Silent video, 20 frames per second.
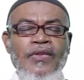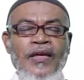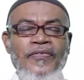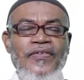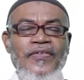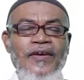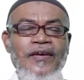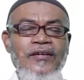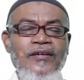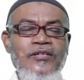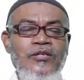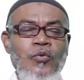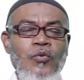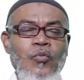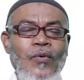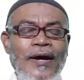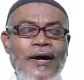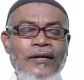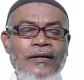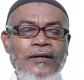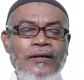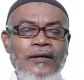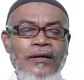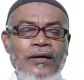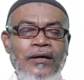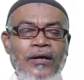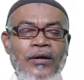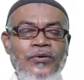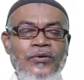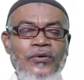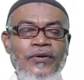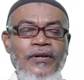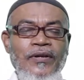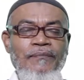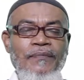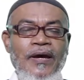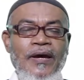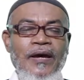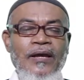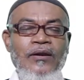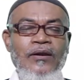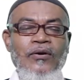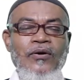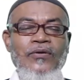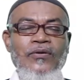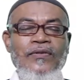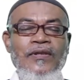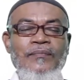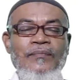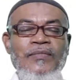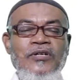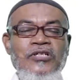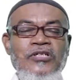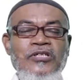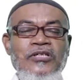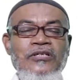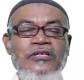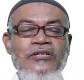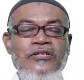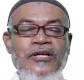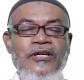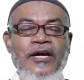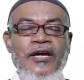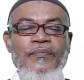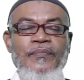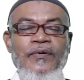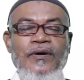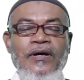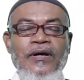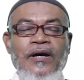things. One, it will depend on the machine type,